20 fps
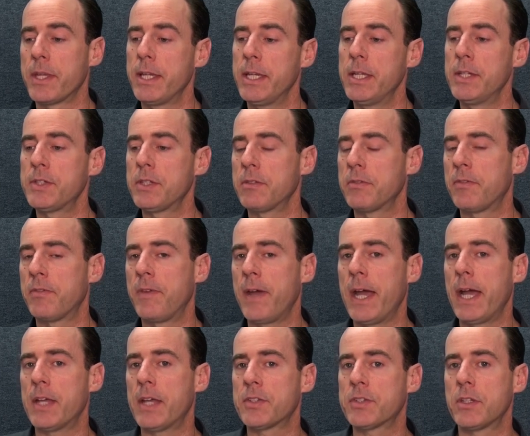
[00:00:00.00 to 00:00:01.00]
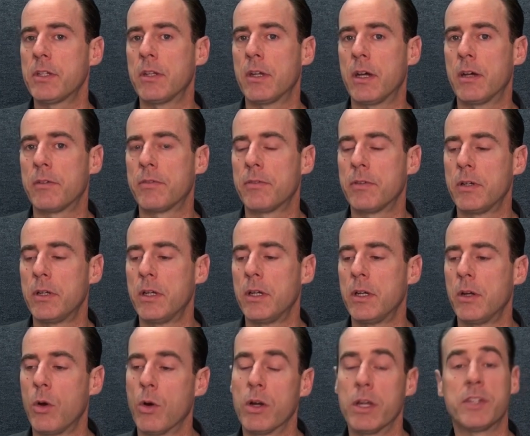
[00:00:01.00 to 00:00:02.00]
Is it fast enough,
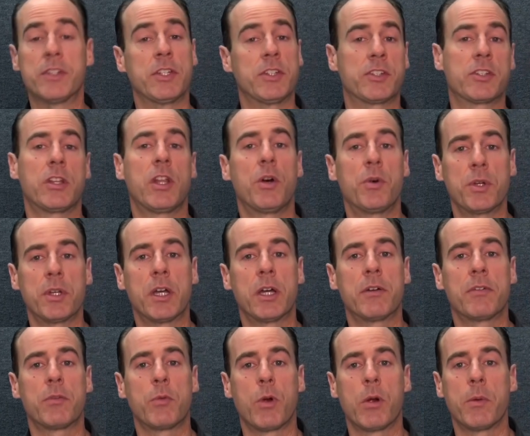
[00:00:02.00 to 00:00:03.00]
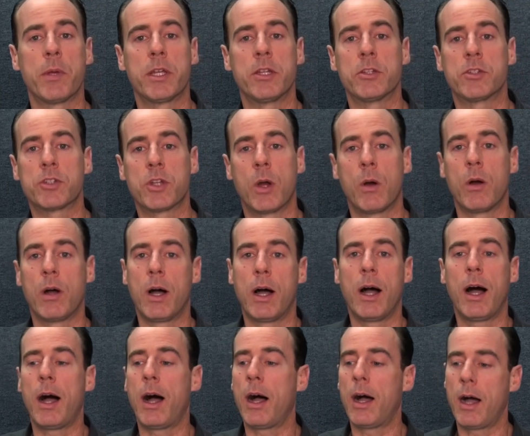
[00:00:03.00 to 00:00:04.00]
or is it slow enough, where we can just go
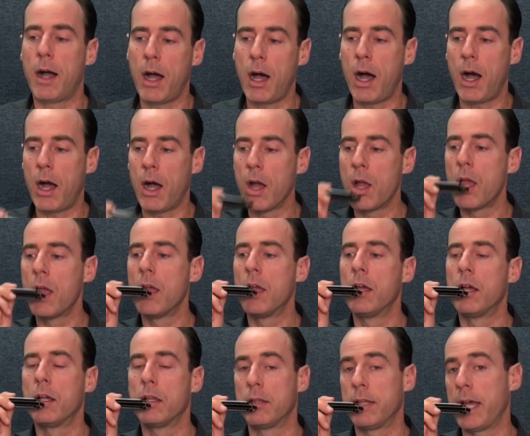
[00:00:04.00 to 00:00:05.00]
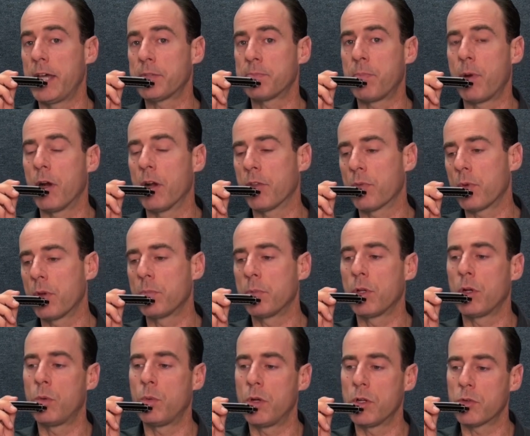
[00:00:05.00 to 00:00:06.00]
ha ha? Last bar, 3
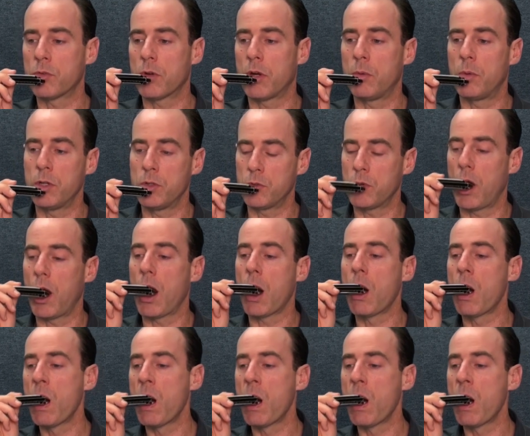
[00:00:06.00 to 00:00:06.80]
blow, 1 draw, 1 draw.